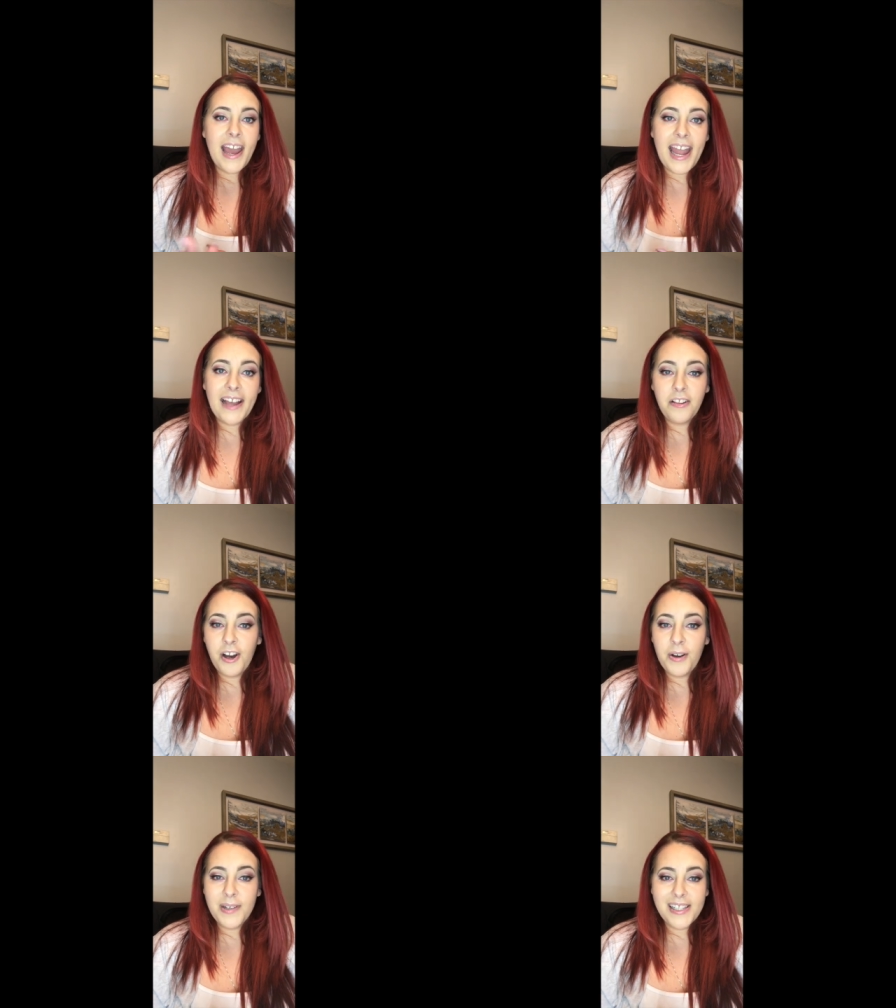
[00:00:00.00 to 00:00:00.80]

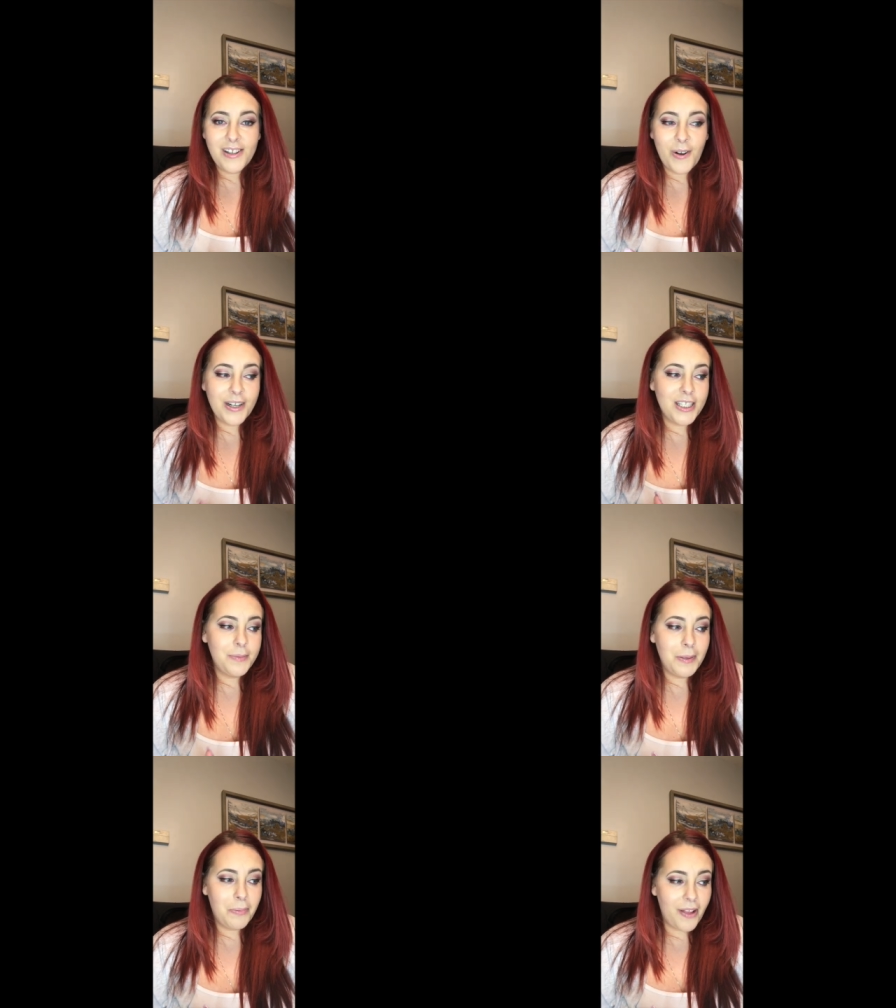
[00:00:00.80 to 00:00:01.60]
Halo is going
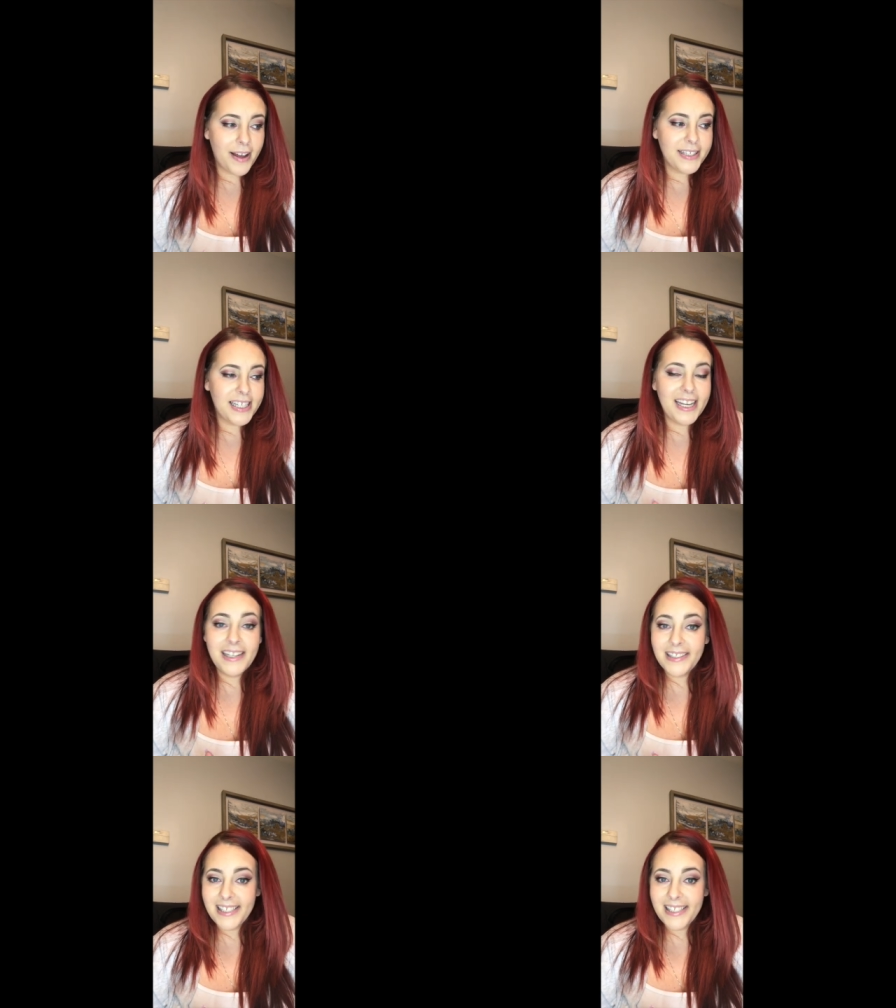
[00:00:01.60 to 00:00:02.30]
to be Blondie,